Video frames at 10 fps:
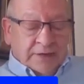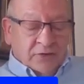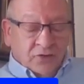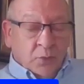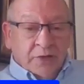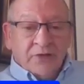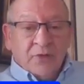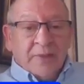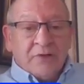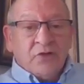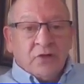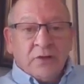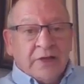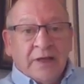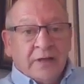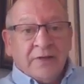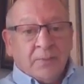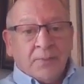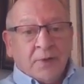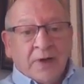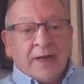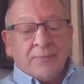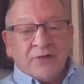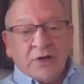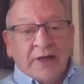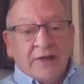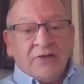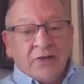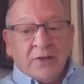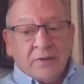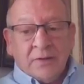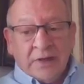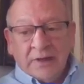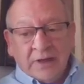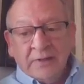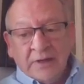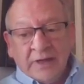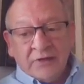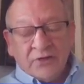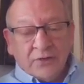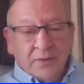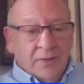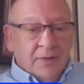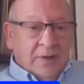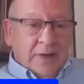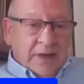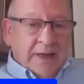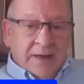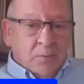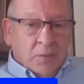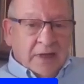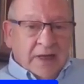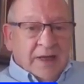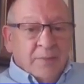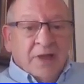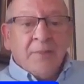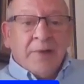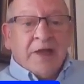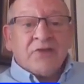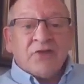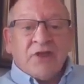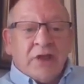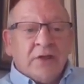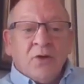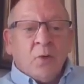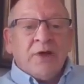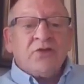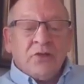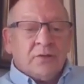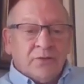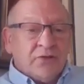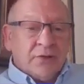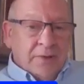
I just wanted to mention here that perhaps later in this, I may be asking questions.